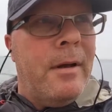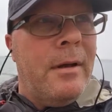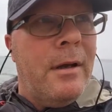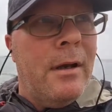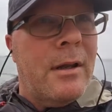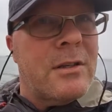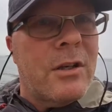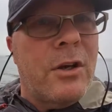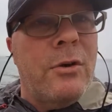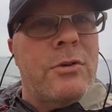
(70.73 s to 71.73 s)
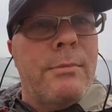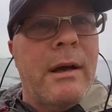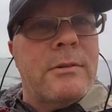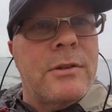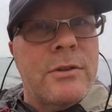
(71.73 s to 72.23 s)
There's a huge
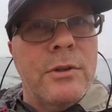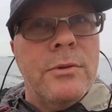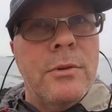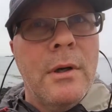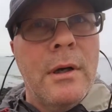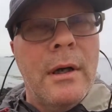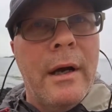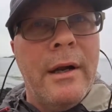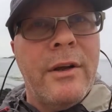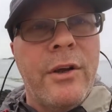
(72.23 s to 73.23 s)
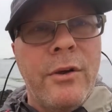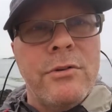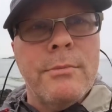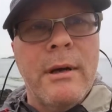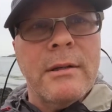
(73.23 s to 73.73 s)
amount to do and a
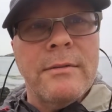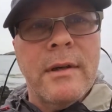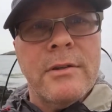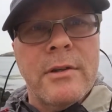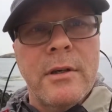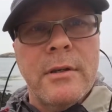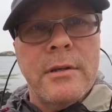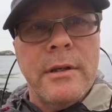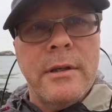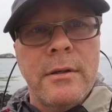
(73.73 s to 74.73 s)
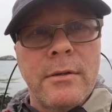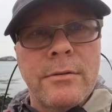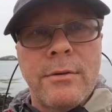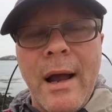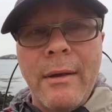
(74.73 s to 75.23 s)
huge amount of uncertainty
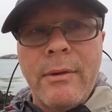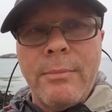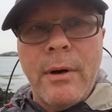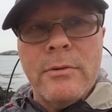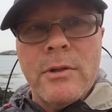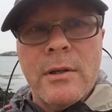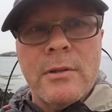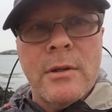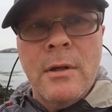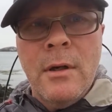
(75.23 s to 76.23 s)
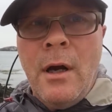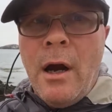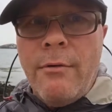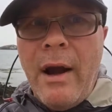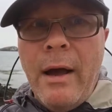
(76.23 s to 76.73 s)
throughout the process
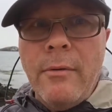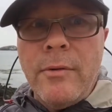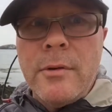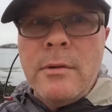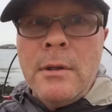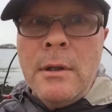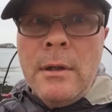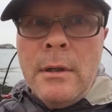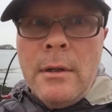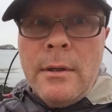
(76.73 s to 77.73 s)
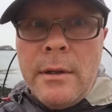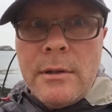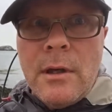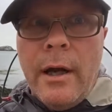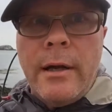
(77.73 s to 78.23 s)
around
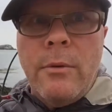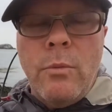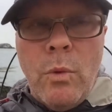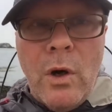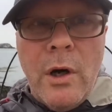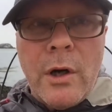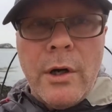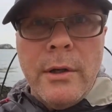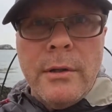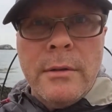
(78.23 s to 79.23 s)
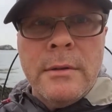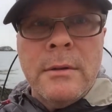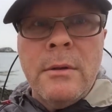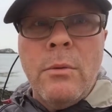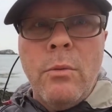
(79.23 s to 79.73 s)
things like work,
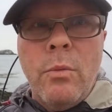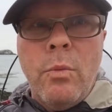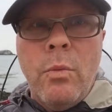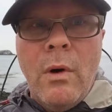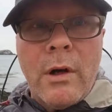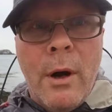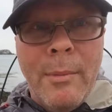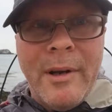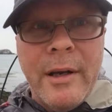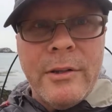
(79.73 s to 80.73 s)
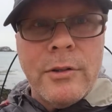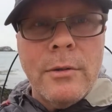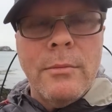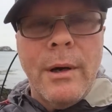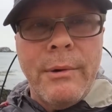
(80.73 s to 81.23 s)

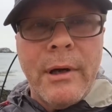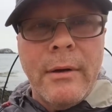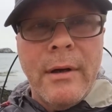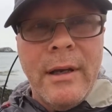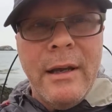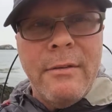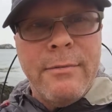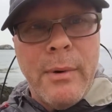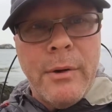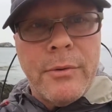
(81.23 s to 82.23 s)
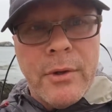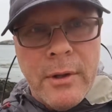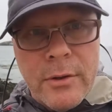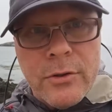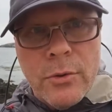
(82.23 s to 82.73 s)
accommodation, where we're going to live, both in
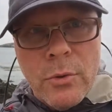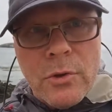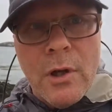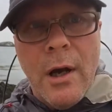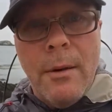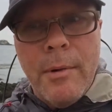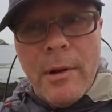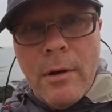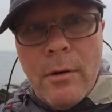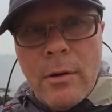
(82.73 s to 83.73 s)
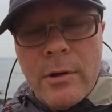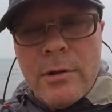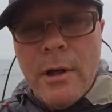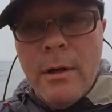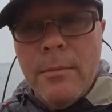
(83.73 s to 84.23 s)
the short term and the longer
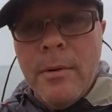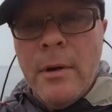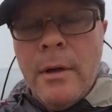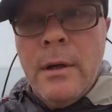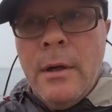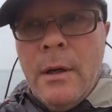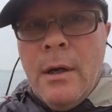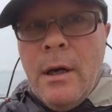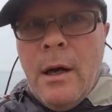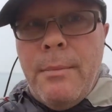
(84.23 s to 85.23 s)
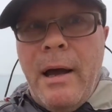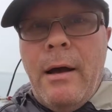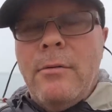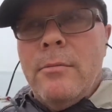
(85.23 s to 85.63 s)
term, about